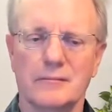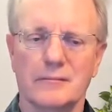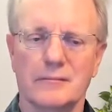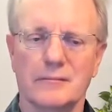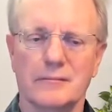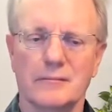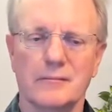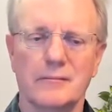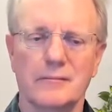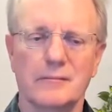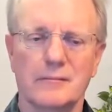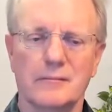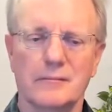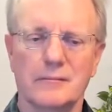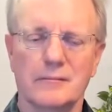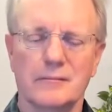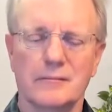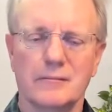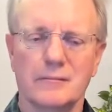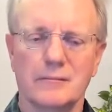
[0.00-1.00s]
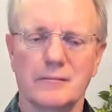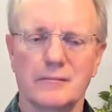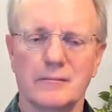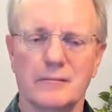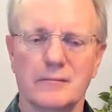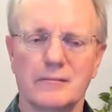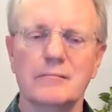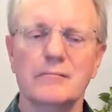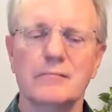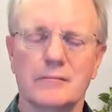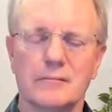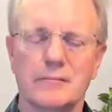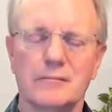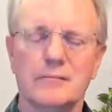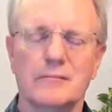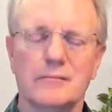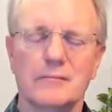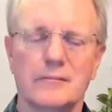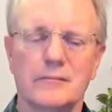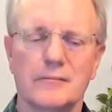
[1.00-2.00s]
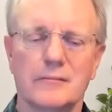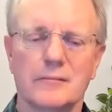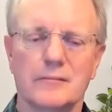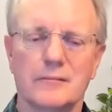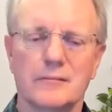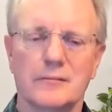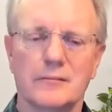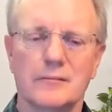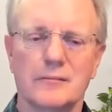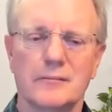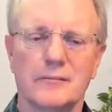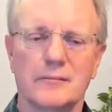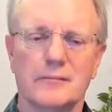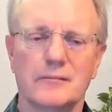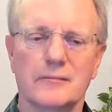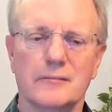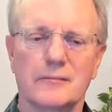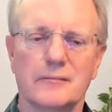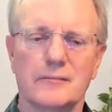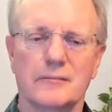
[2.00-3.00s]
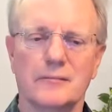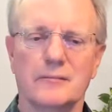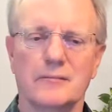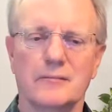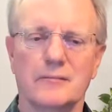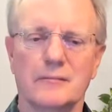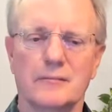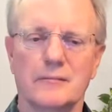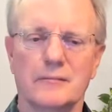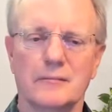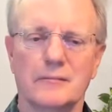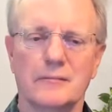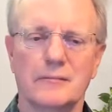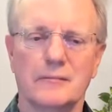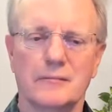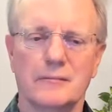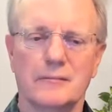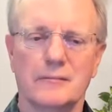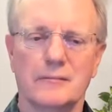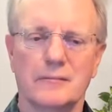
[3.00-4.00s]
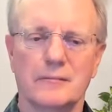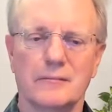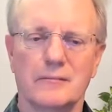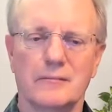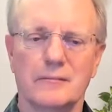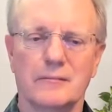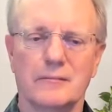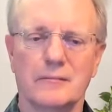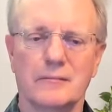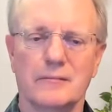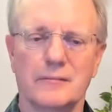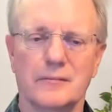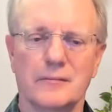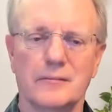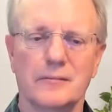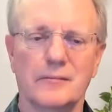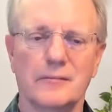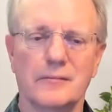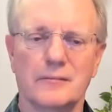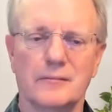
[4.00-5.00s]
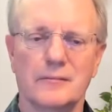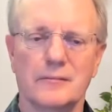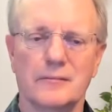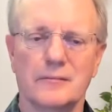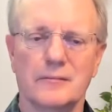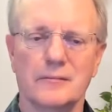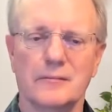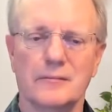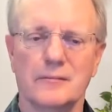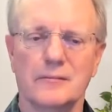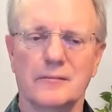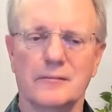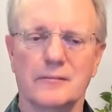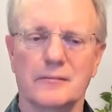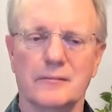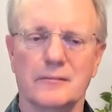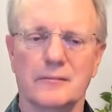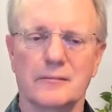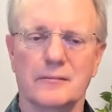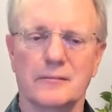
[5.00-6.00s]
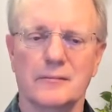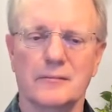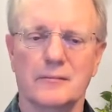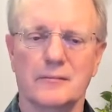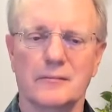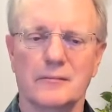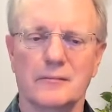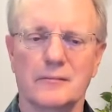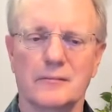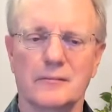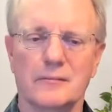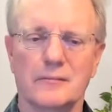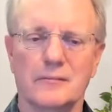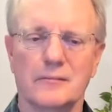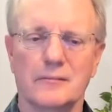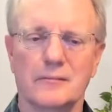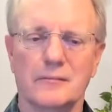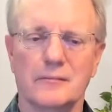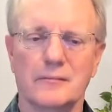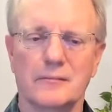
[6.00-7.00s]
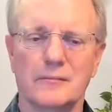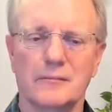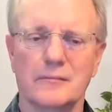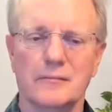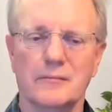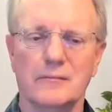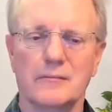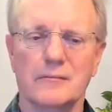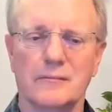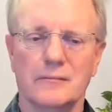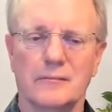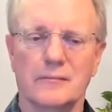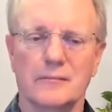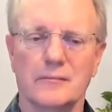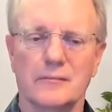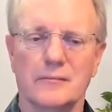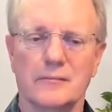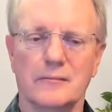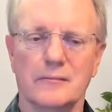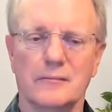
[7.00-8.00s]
[no speech]